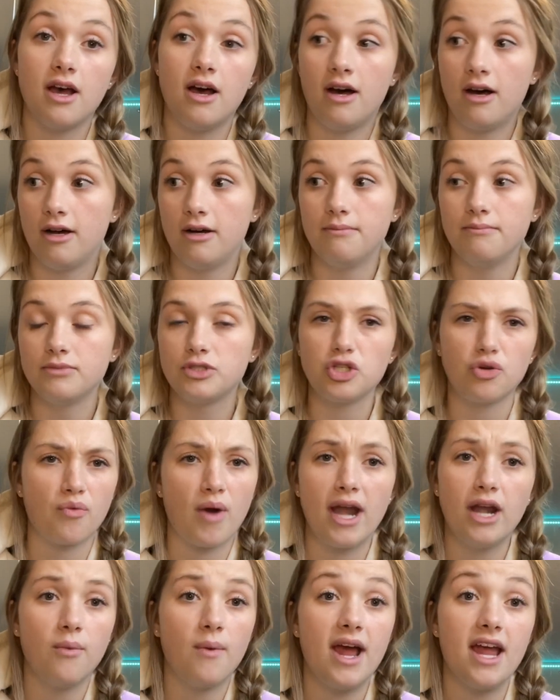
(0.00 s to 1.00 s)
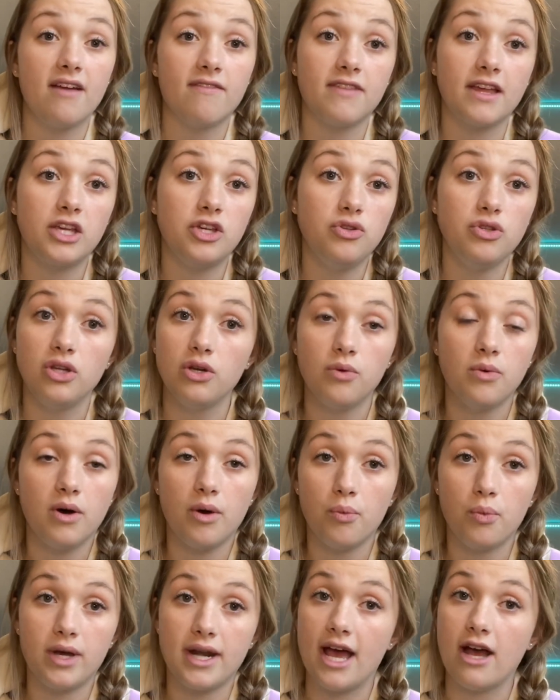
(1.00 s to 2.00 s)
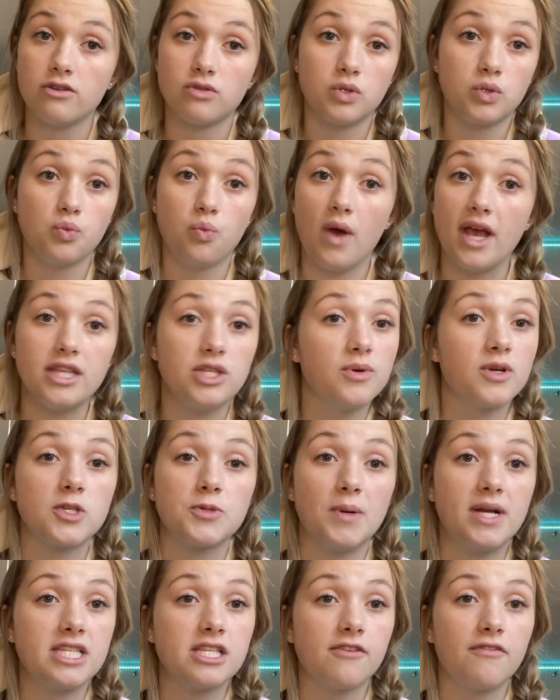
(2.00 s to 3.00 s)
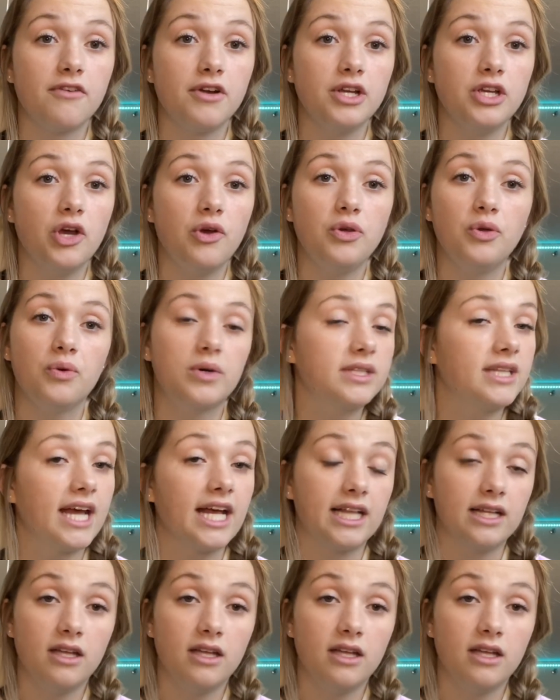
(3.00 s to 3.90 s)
So right away, if like you knew one house was way too expensive for you, you could like